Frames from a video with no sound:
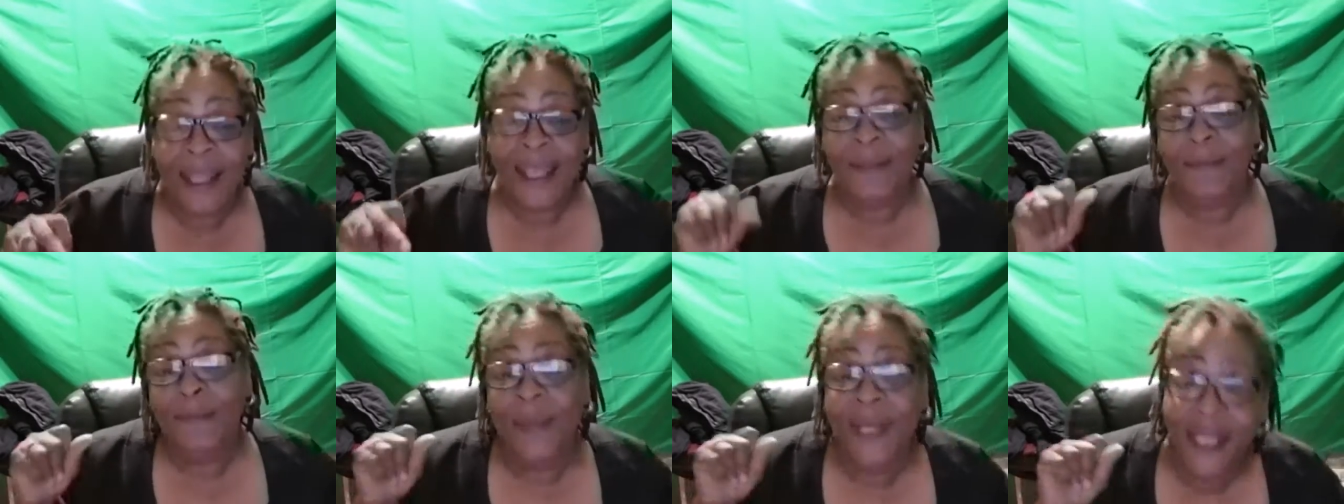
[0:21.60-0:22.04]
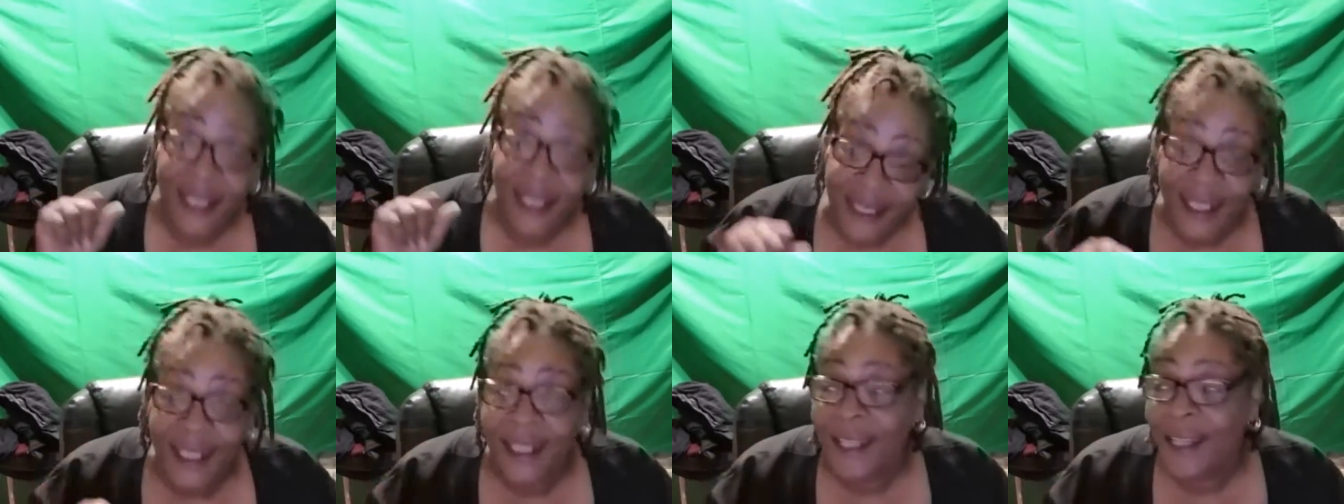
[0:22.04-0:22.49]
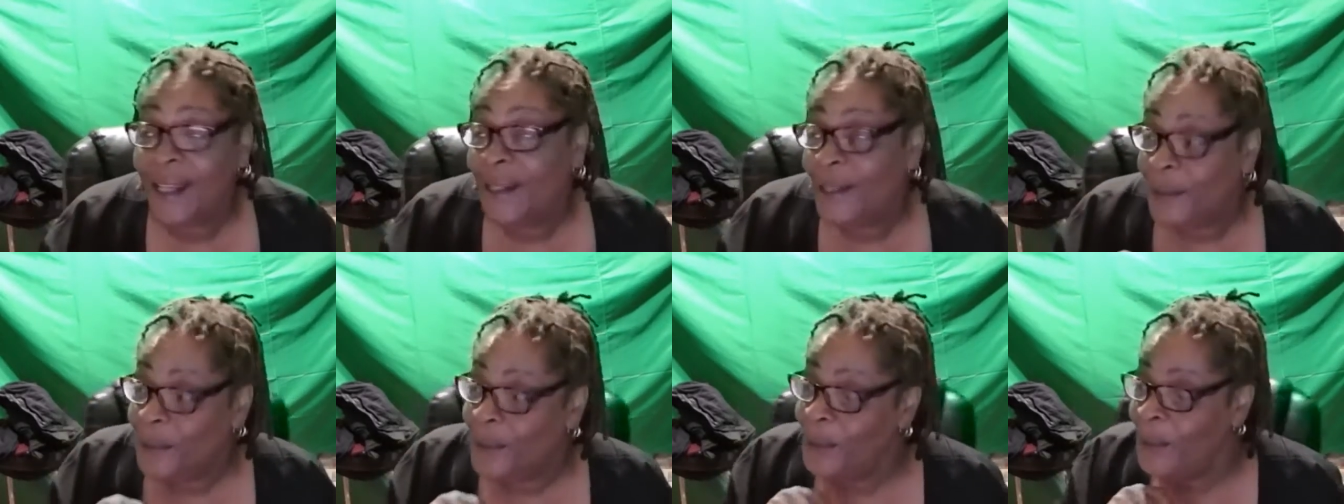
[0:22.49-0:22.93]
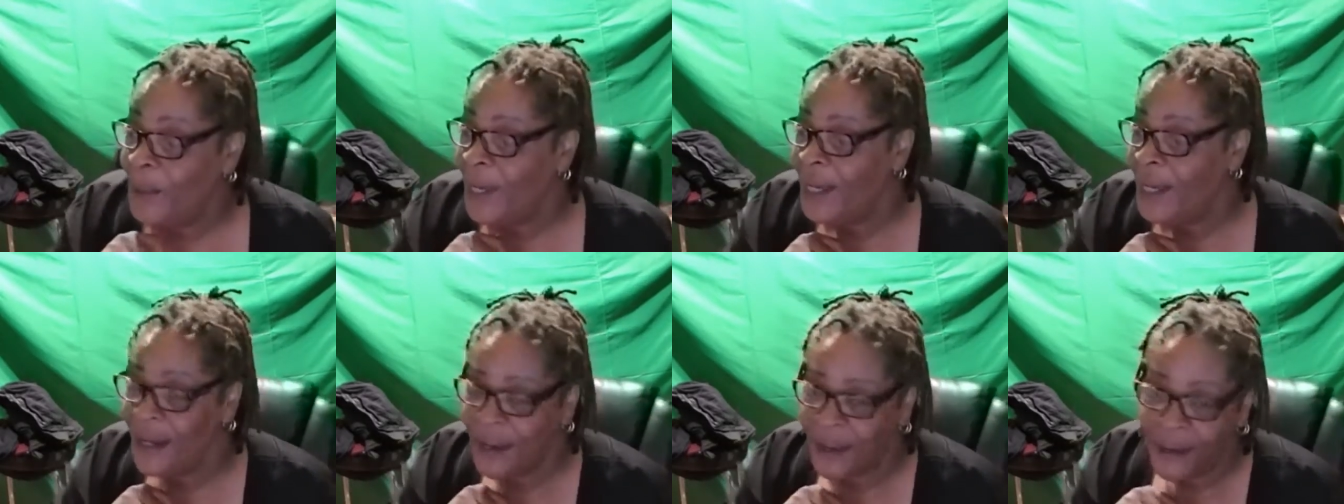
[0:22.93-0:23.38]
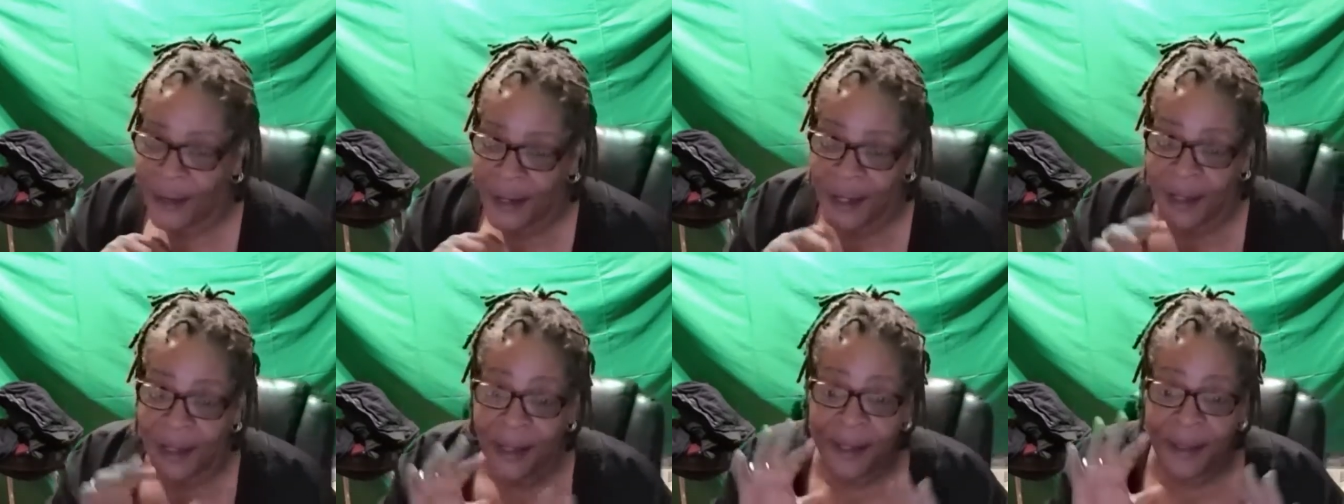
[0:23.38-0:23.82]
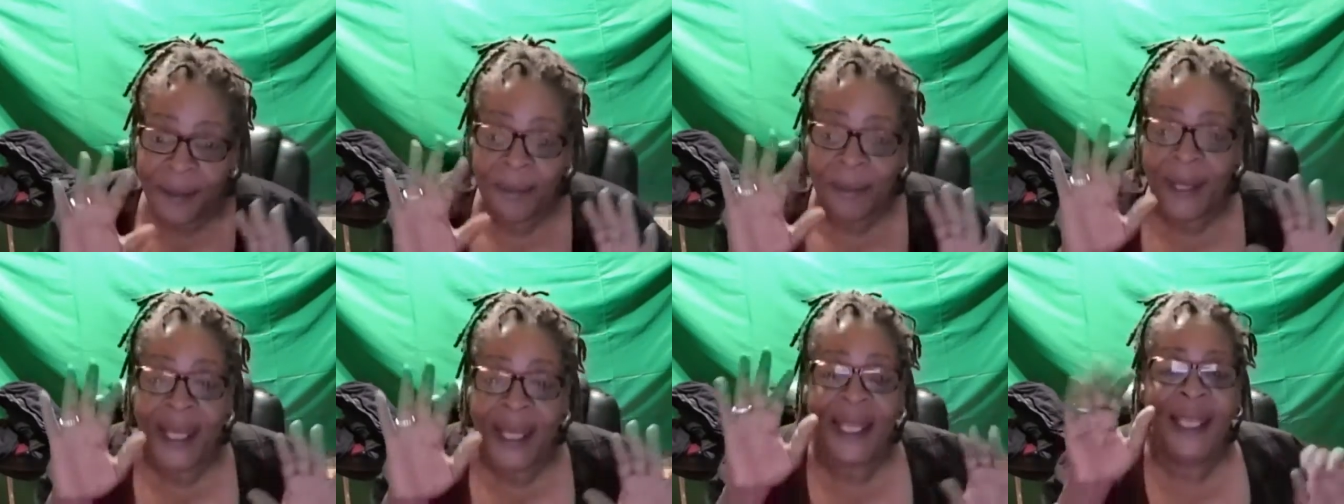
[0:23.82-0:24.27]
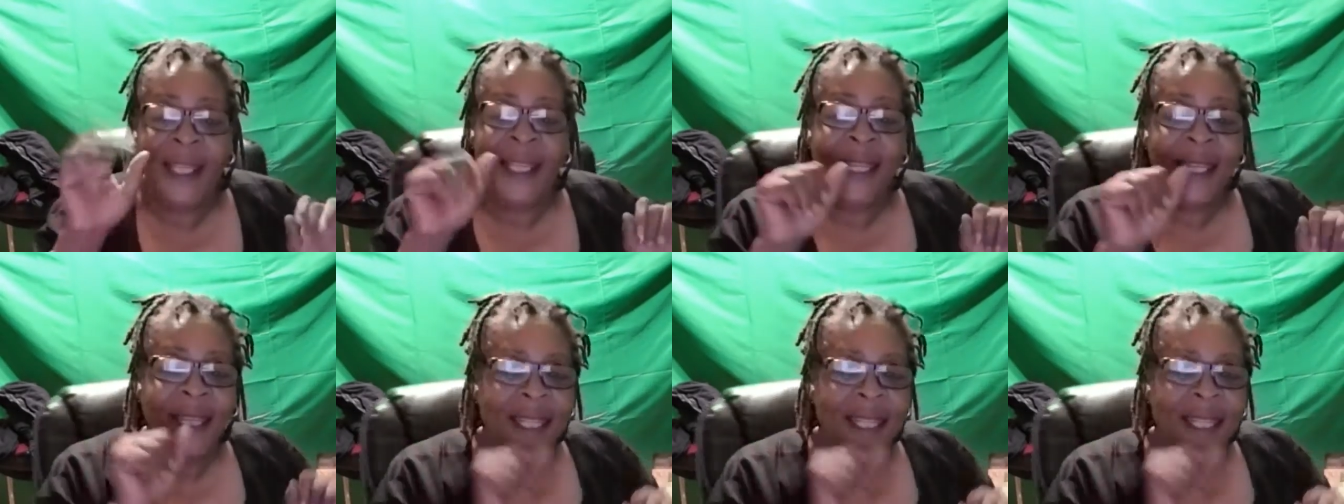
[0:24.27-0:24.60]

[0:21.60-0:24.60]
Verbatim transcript: let me tell you where I'm at.